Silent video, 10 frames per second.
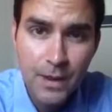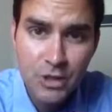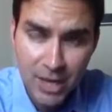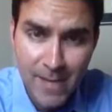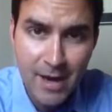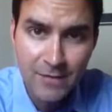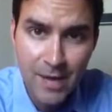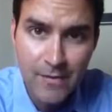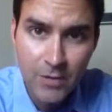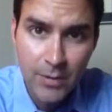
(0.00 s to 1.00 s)
Check me out at
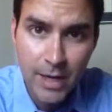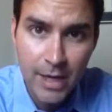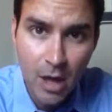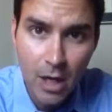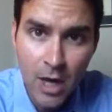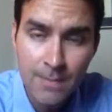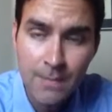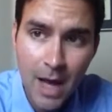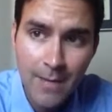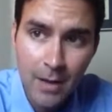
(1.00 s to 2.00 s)
FabianForLiberty.com.
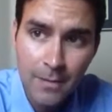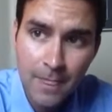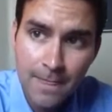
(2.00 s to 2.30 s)
I'm out.